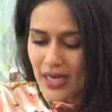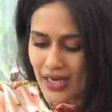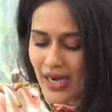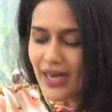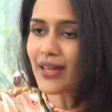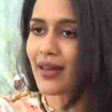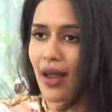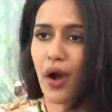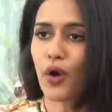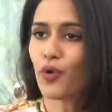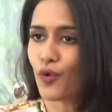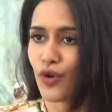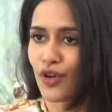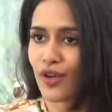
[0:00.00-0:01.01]
right now?
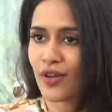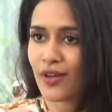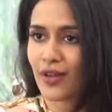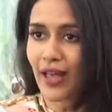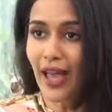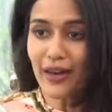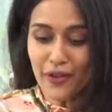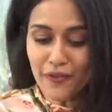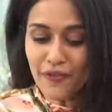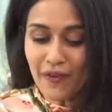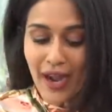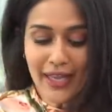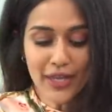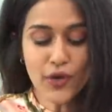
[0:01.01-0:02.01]
And if
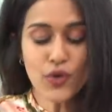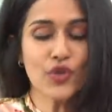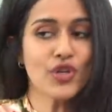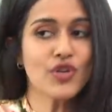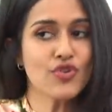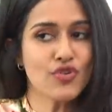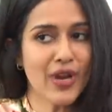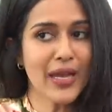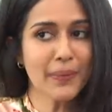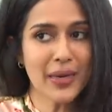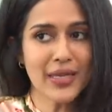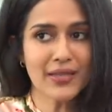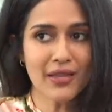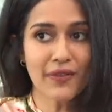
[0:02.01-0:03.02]
I could train
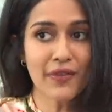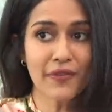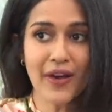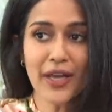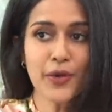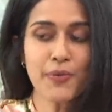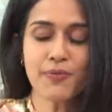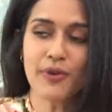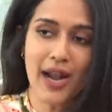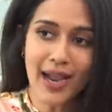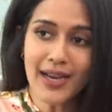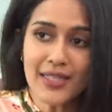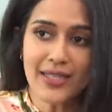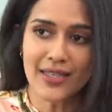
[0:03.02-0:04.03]
myself, if I could
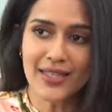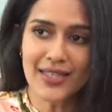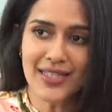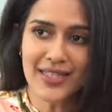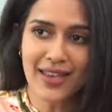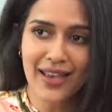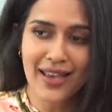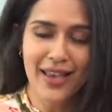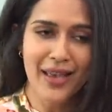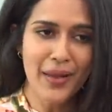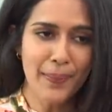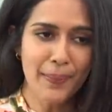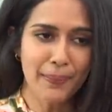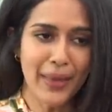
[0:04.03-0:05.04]
practice
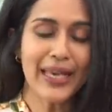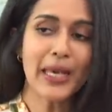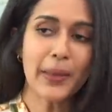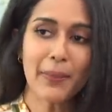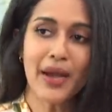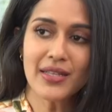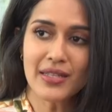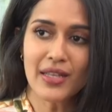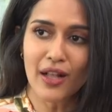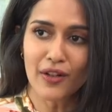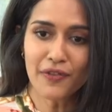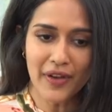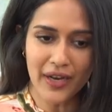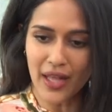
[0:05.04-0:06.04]
making
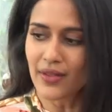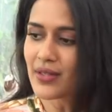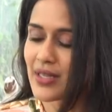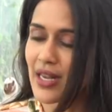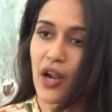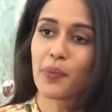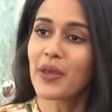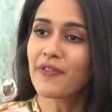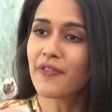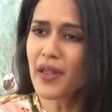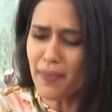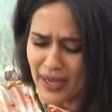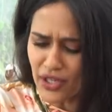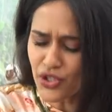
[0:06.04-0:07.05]
myself and others around me
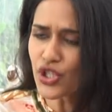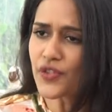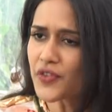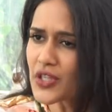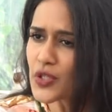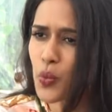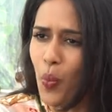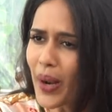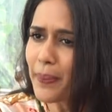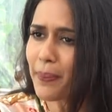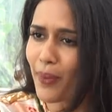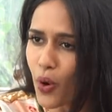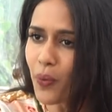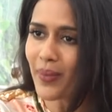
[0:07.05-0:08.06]
feel better just for this
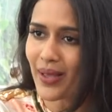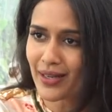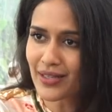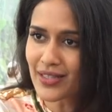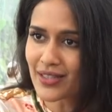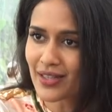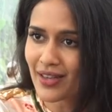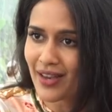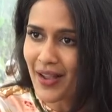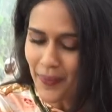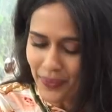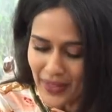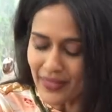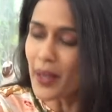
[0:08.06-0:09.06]
one moment,
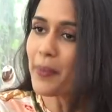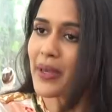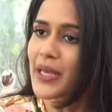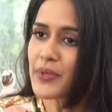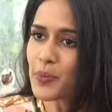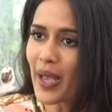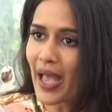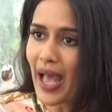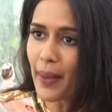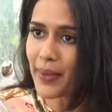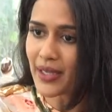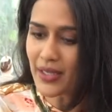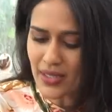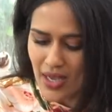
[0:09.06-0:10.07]
then that becomes my
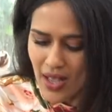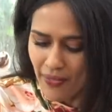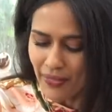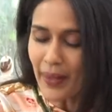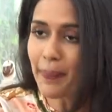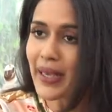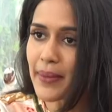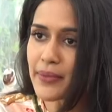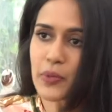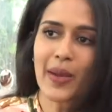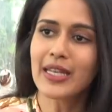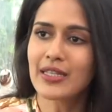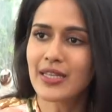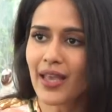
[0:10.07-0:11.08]
habit, that becomes
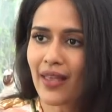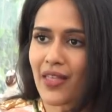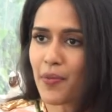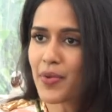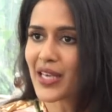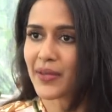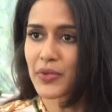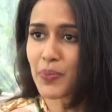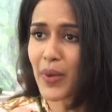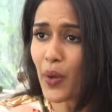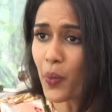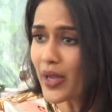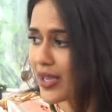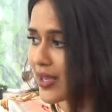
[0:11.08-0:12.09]
my day, that becomes my
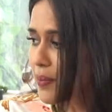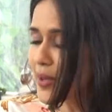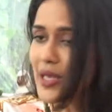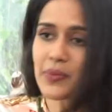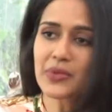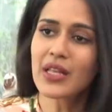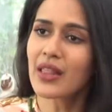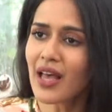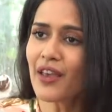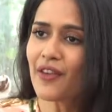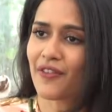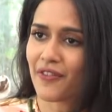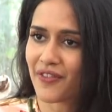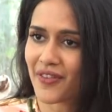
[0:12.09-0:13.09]
week, it becomes a
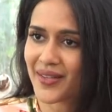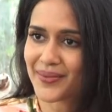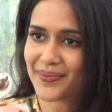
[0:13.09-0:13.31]
life.